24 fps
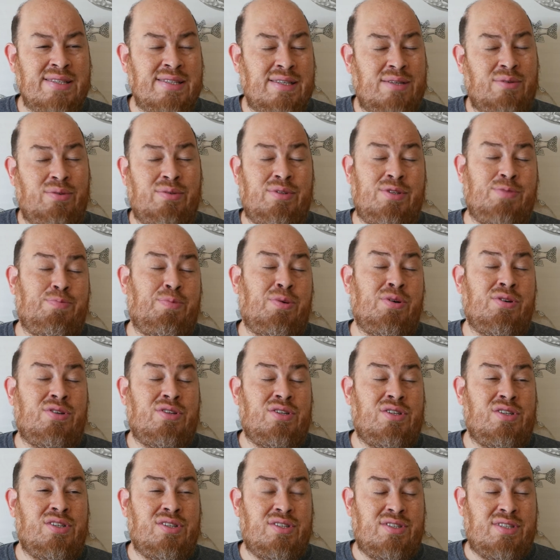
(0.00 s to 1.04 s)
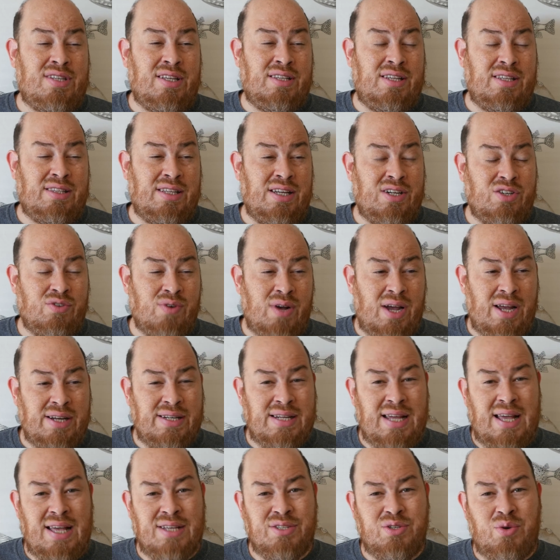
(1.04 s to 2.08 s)
this person said that they
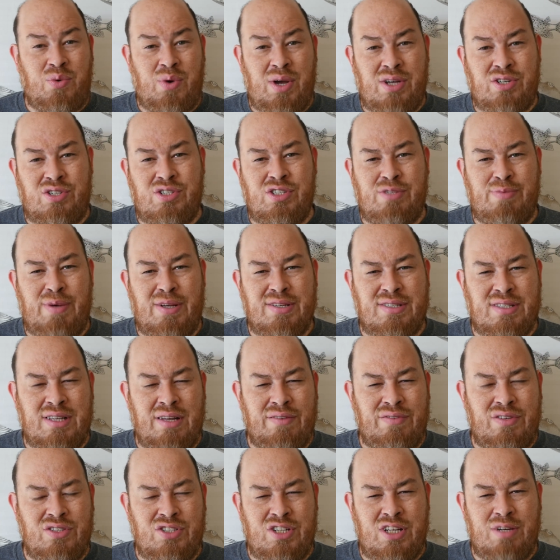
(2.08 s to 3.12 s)
tried to ask questions about stuff.